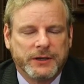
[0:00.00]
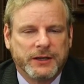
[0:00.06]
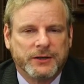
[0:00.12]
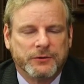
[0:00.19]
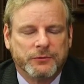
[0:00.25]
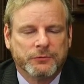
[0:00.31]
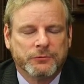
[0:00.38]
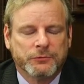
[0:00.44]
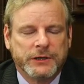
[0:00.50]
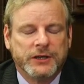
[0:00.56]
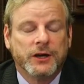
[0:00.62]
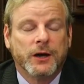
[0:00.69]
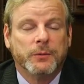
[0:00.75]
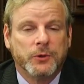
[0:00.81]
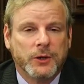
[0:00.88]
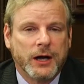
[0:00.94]
need to
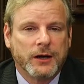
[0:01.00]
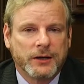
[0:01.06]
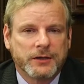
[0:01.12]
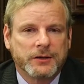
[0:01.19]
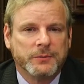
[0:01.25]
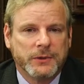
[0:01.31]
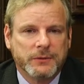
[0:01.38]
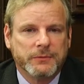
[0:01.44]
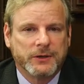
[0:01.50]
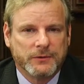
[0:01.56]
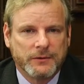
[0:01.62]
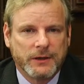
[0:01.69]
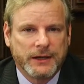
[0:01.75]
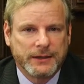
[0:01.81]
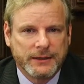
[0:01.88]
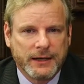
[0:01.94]
redouble our commitment
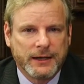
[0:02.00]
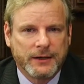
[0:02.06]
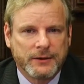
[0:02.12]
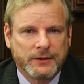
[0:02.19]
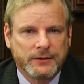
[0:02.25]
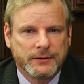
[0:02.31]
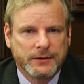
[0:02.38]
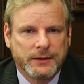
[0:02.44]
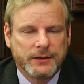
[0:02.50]
right now